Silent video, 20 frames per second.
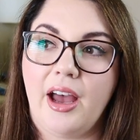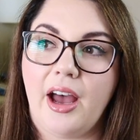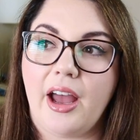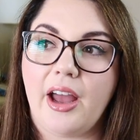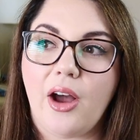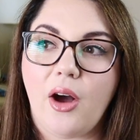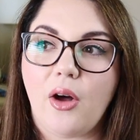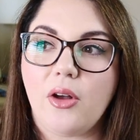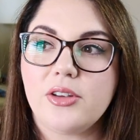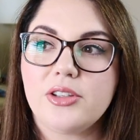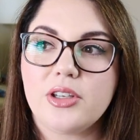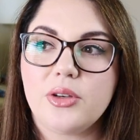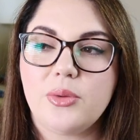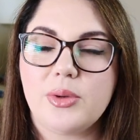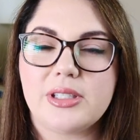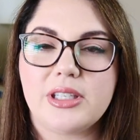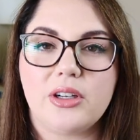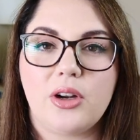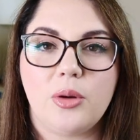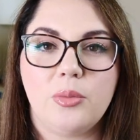I also
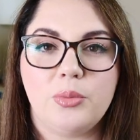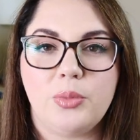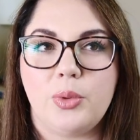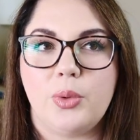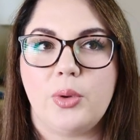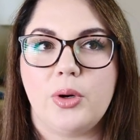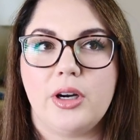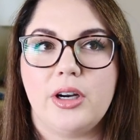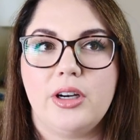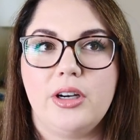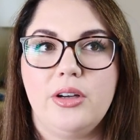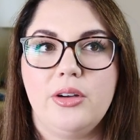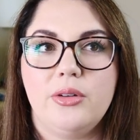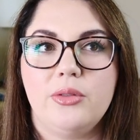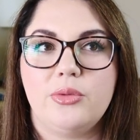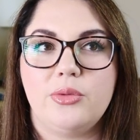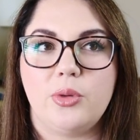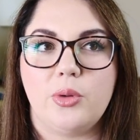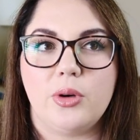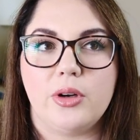wasn't on board
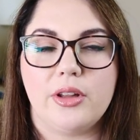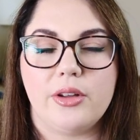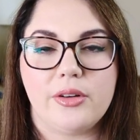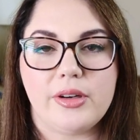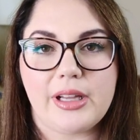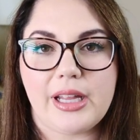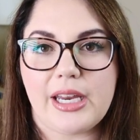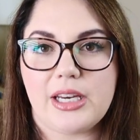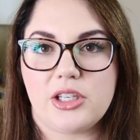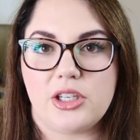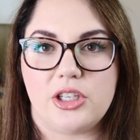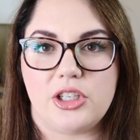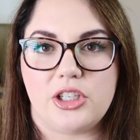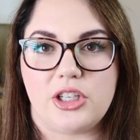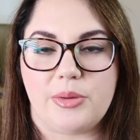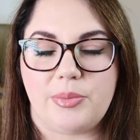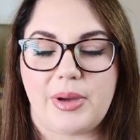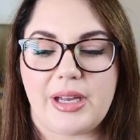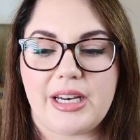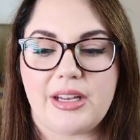for the
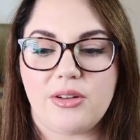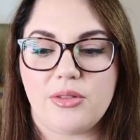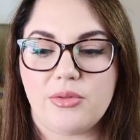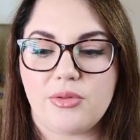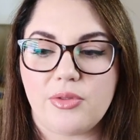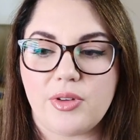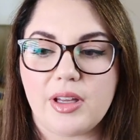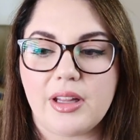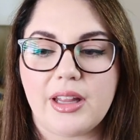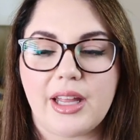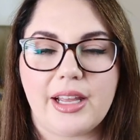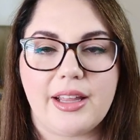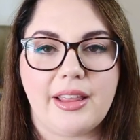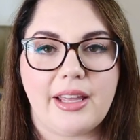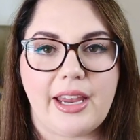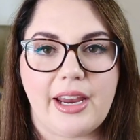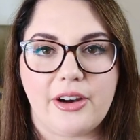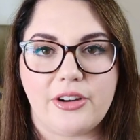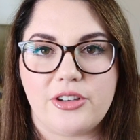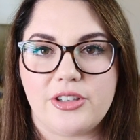relationship. I didn't feel like the
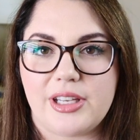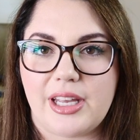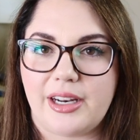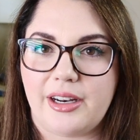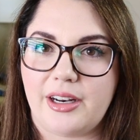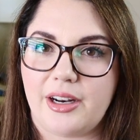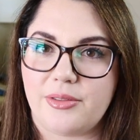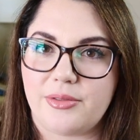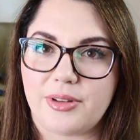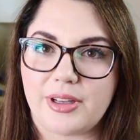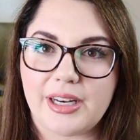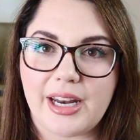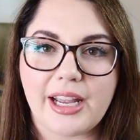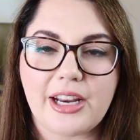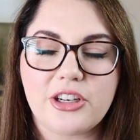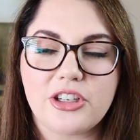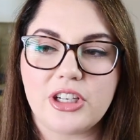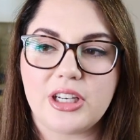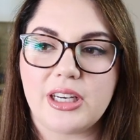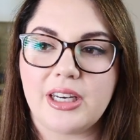characters had enough
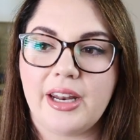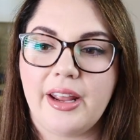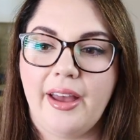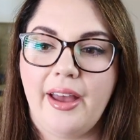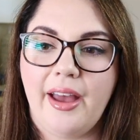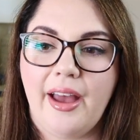connection.